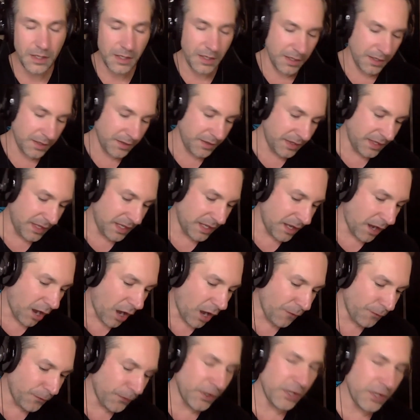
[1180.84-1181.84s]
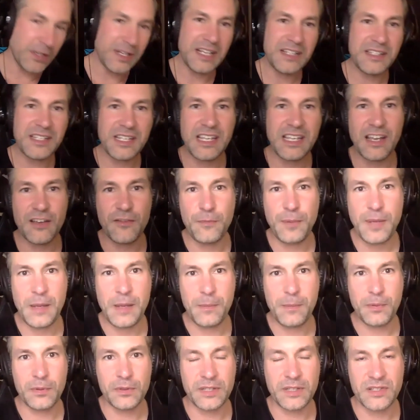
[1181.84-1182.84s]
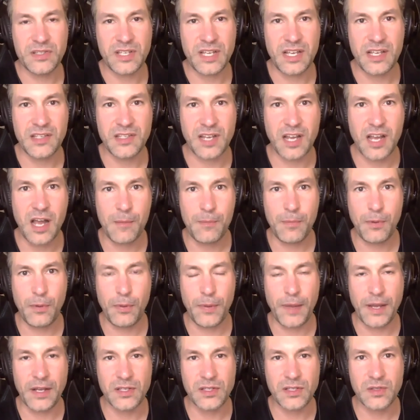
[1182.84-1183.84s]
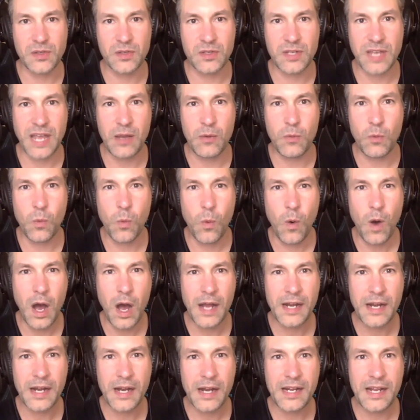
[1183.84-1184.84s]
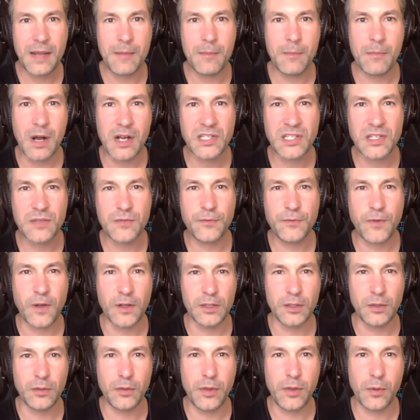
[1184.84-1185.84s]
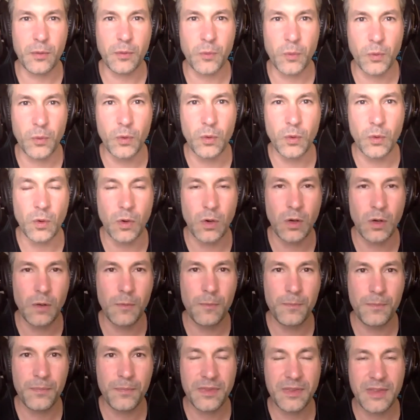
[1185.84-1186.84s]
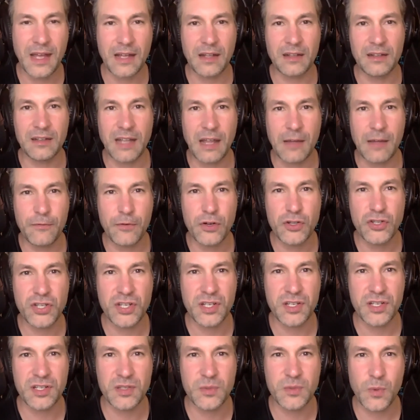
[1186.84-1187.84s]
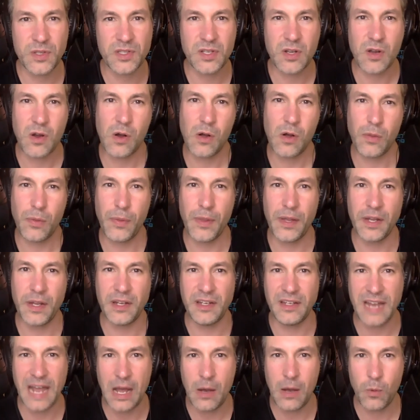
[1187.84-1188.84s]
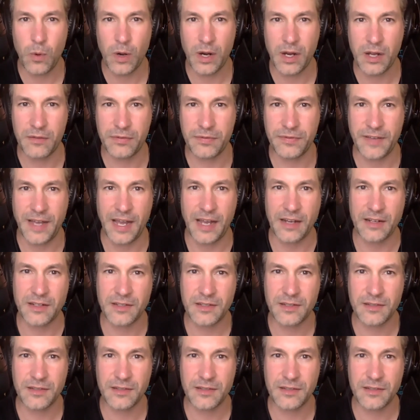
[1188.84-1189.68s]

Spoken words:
The offer you need to give people is a couple things, okay? One, it must follow the rule that leverages what's called the network effect.